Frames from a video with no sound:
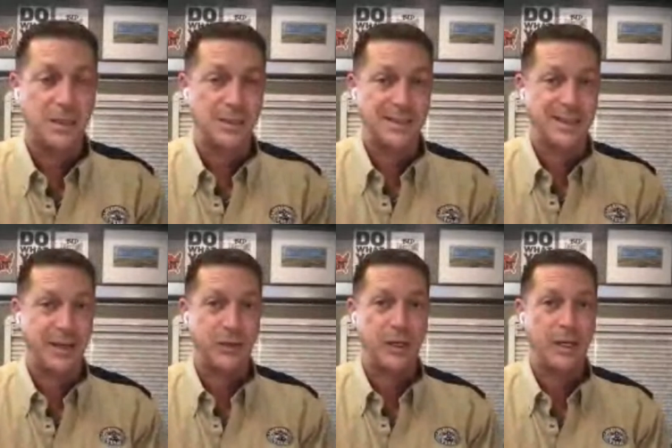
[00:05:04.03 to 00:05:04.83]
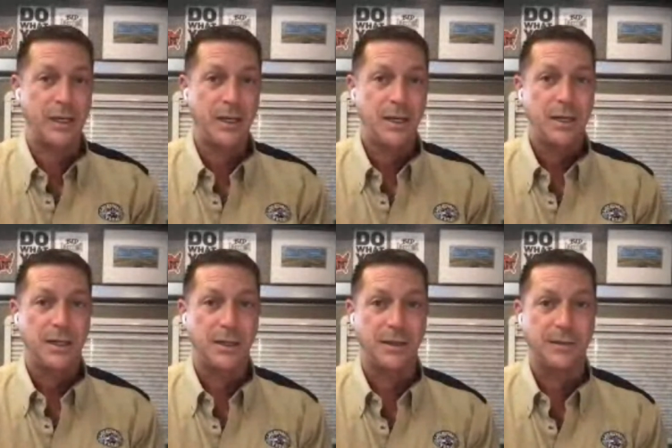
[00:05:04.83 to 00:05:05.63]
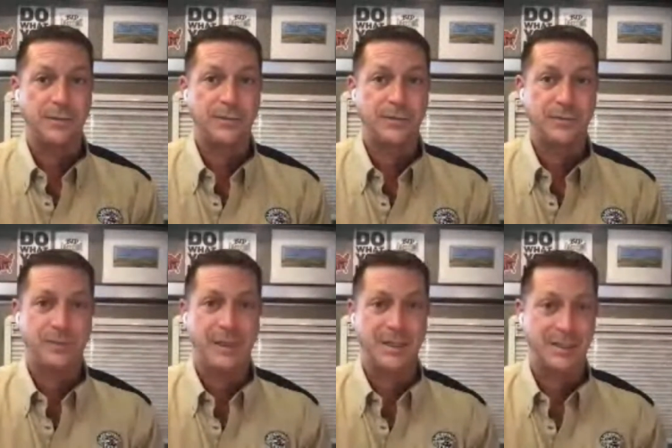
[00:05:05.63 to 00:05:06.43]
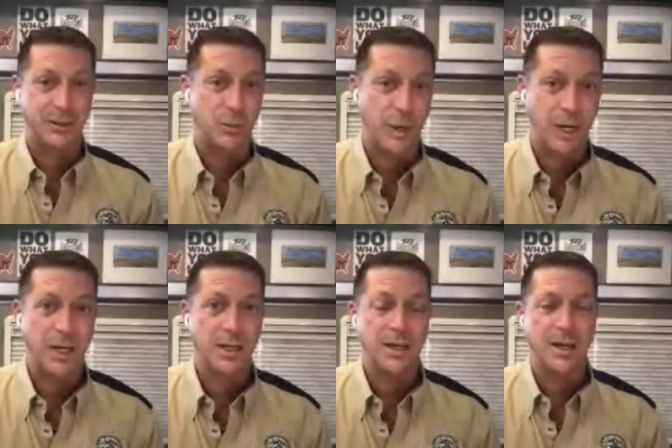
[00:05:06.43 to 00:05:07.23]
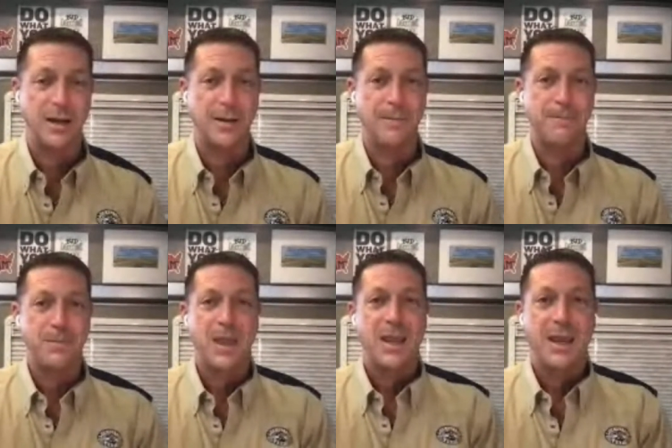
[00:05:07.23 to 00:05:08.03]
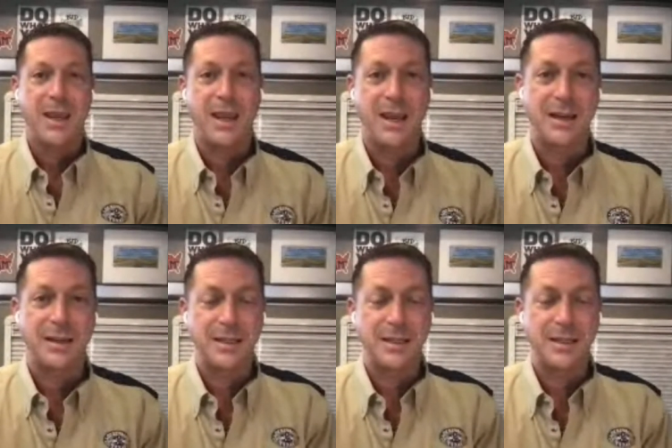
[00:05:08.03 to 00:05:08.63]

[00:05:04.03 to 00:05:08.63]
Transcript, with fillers: on Saturday of, I guess, this week. Um, and